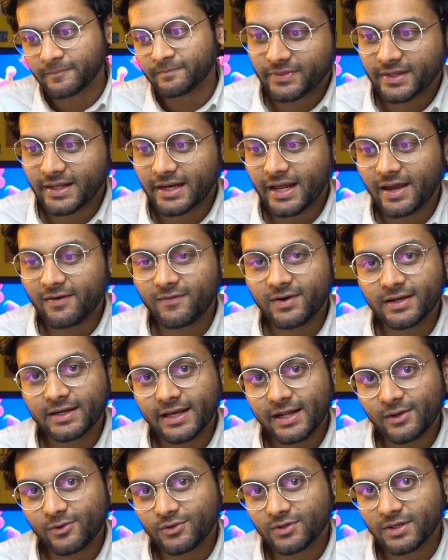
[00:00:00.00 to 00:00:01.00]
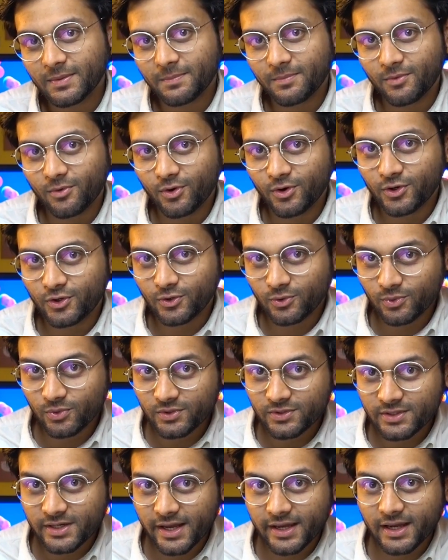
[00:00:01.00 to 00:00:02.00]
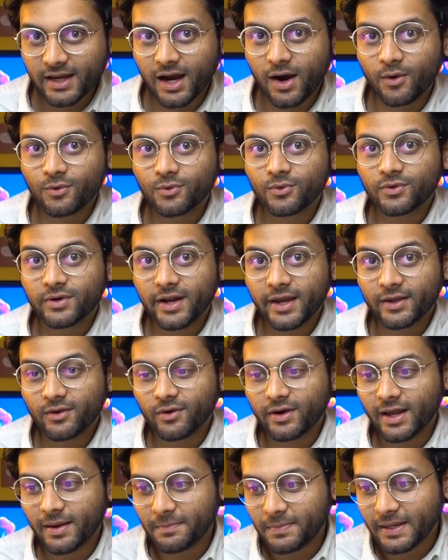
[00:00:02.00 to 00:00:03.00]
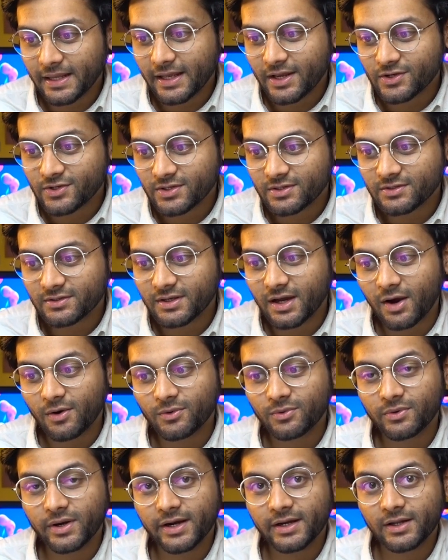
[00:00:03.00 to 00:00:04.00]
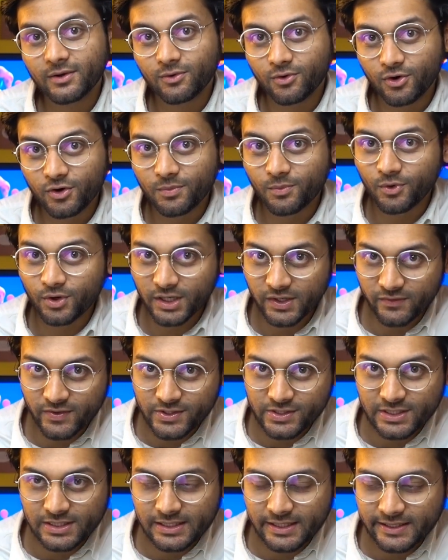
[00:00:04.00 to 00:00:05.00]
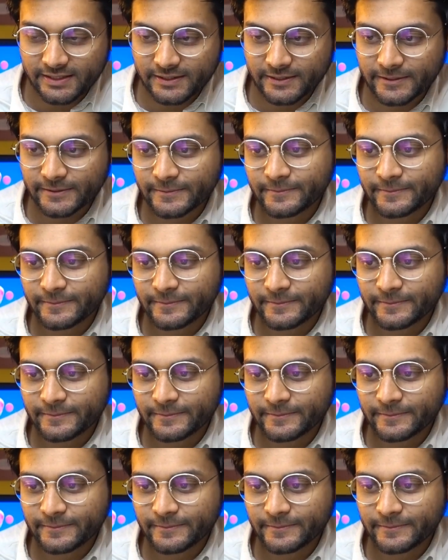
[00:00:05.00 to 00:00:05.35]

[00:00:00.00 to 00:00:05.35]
Then I will tell you some more tools like how to track your applications, how to write a good motivation letter.